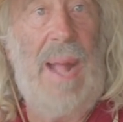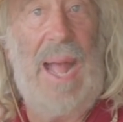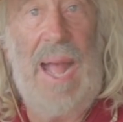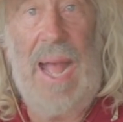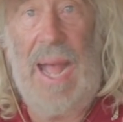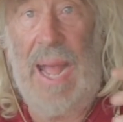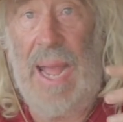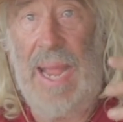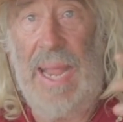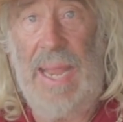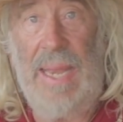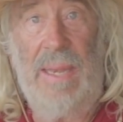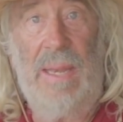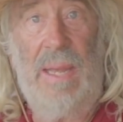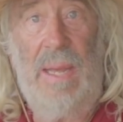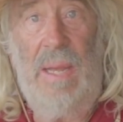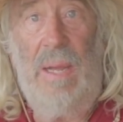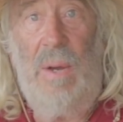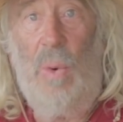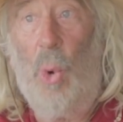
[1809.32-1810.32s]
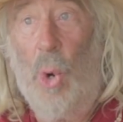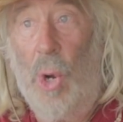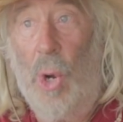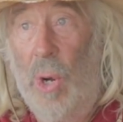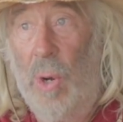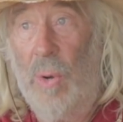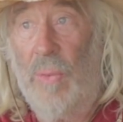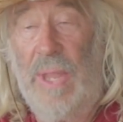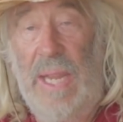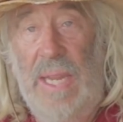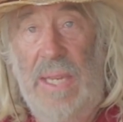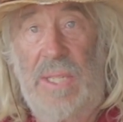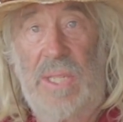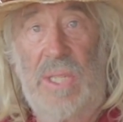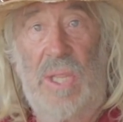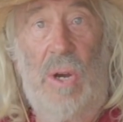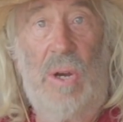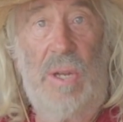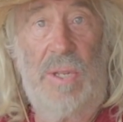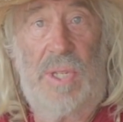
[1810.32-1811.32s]
behind where these
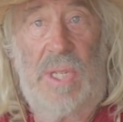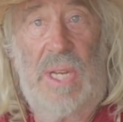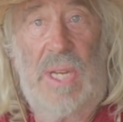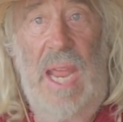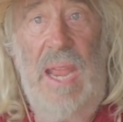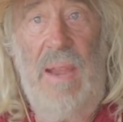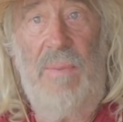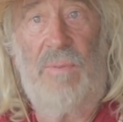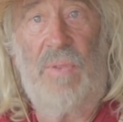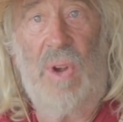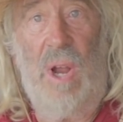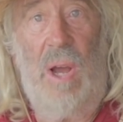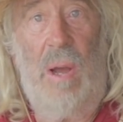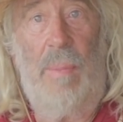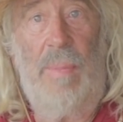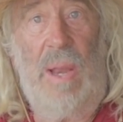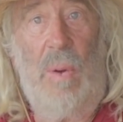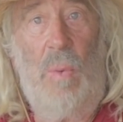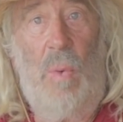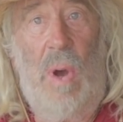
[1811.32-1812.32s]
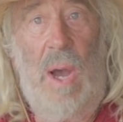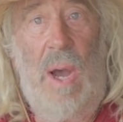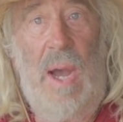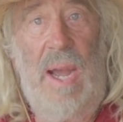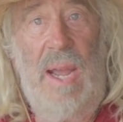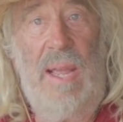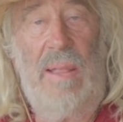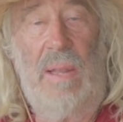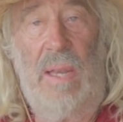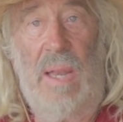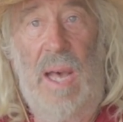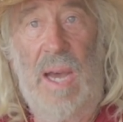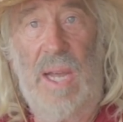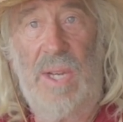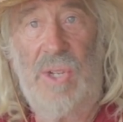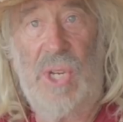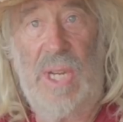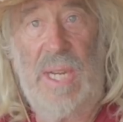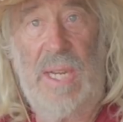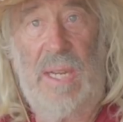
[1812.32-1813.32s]
thoughts came from and why, the
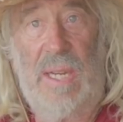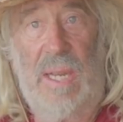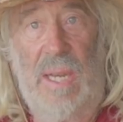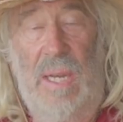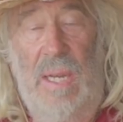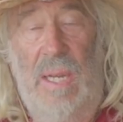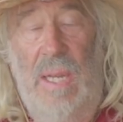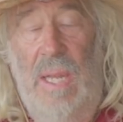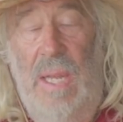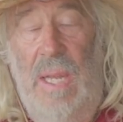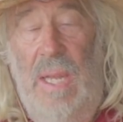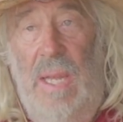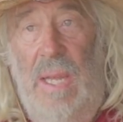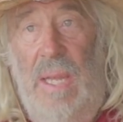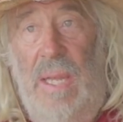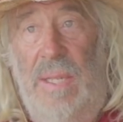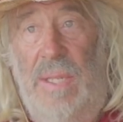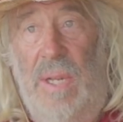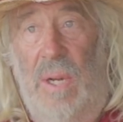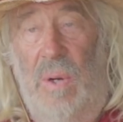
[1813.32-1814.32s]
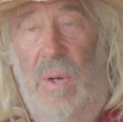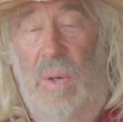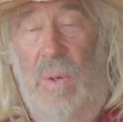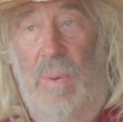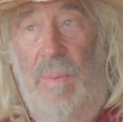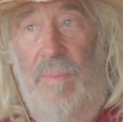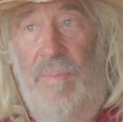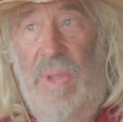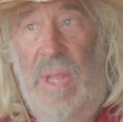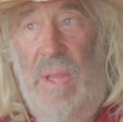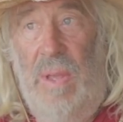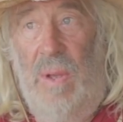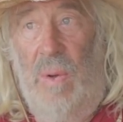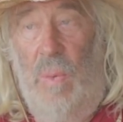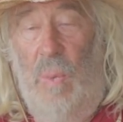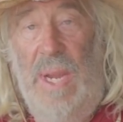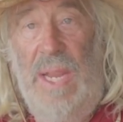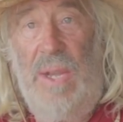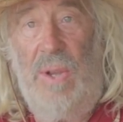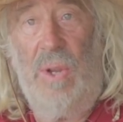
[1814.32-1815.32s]
logic. So
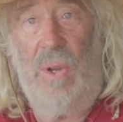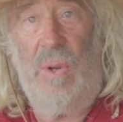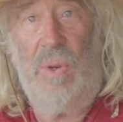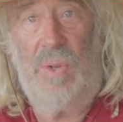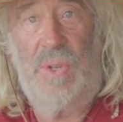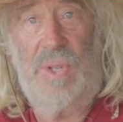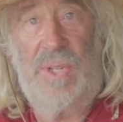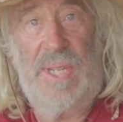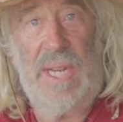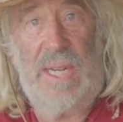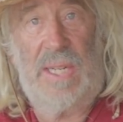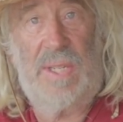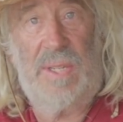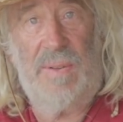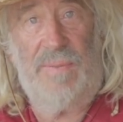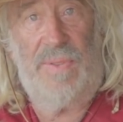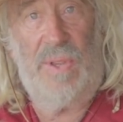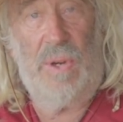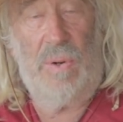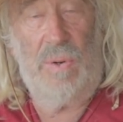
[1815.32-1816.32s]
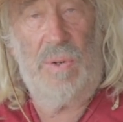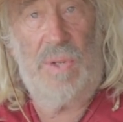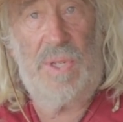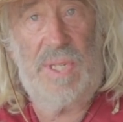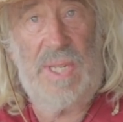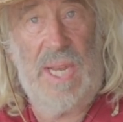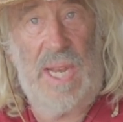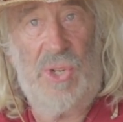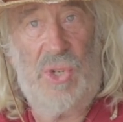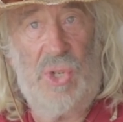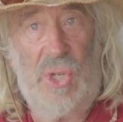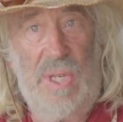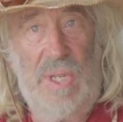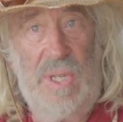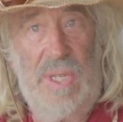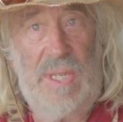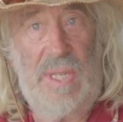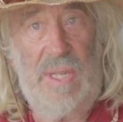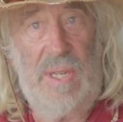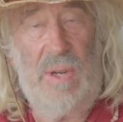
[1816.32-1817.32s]
we do 6 of those
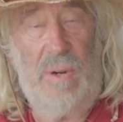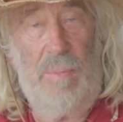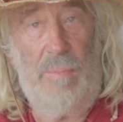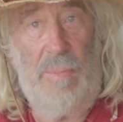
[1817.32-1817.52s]
sessions. They're